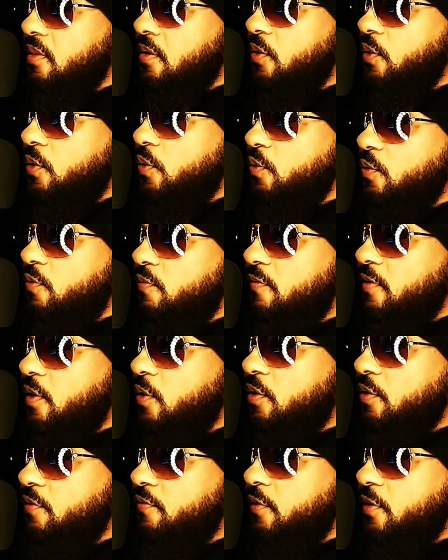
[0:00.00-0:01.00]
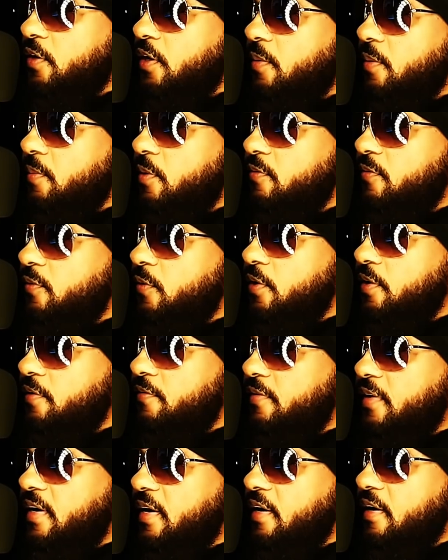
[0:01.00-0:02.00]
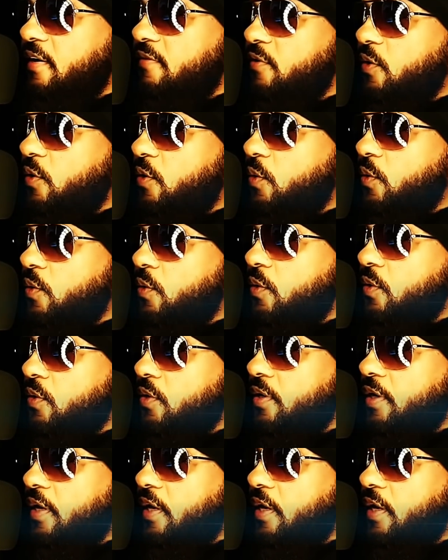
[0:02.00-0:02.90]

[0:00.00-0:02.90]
who voted for number 45 or